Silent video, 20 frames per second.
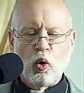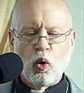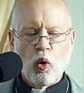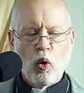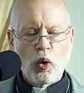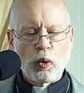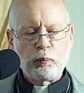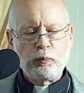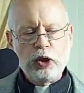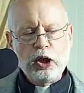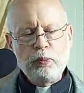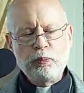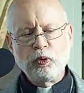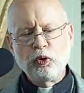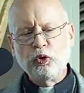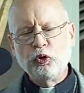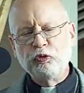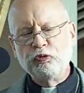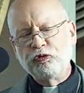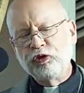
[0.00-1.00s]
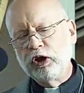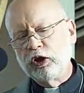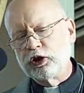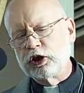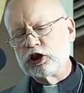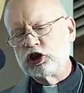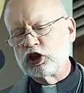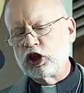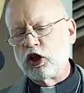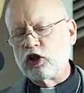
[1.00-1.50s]
Or people who feel
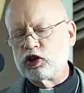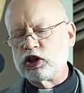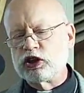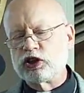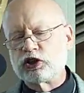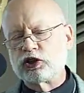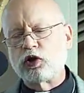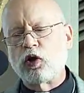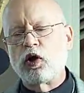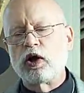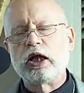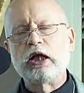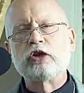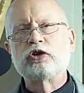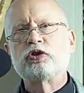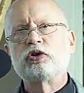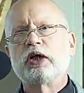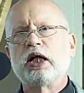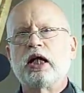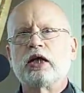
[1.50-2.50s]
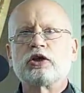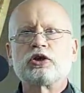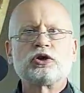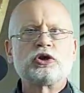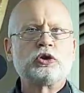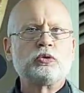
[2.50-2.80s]
the church is starting to get